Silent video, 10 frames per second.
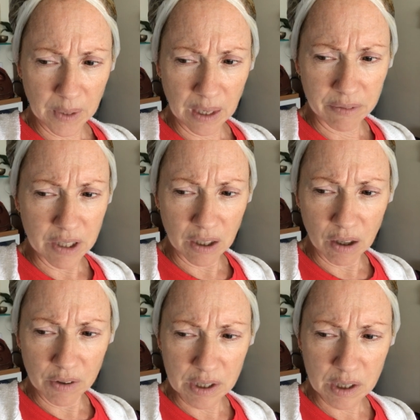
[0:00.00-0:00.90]
And I've done
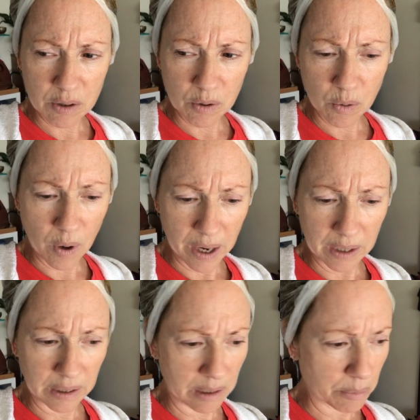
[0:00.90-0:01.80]
all this
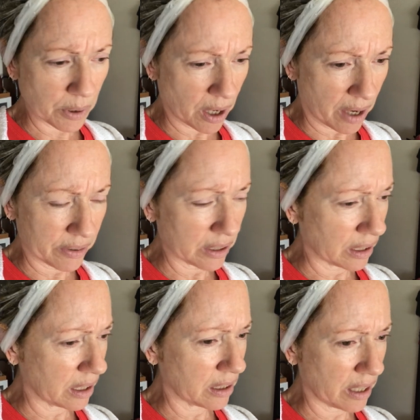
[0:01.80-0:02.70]
quietly and
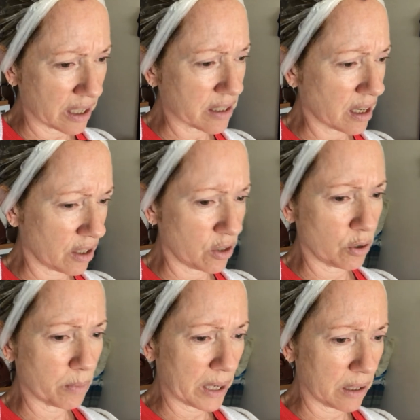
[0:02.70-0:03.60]
privately. And yes, I
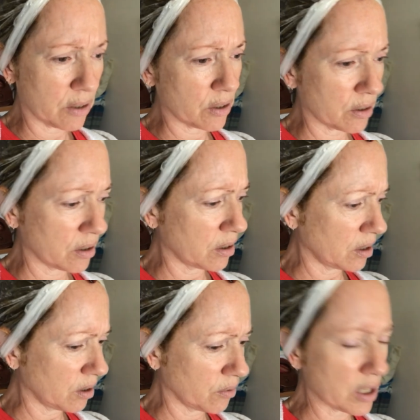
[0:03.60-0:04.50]
do my
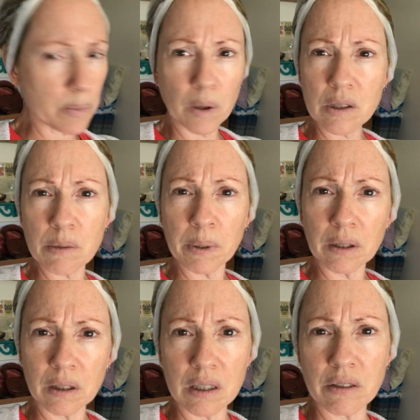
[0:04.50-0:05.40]

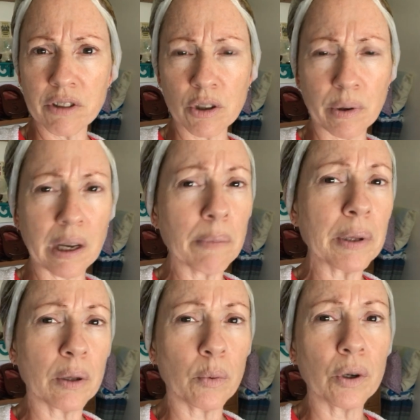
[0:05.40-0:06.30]
responsibilities of showing up
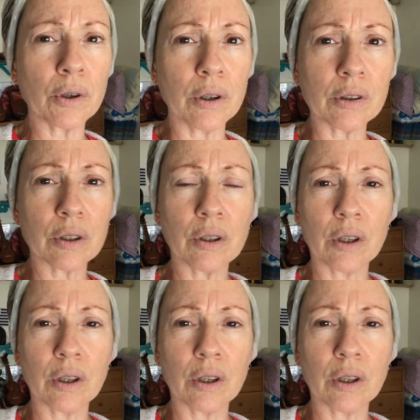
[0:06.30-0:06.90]
in the world.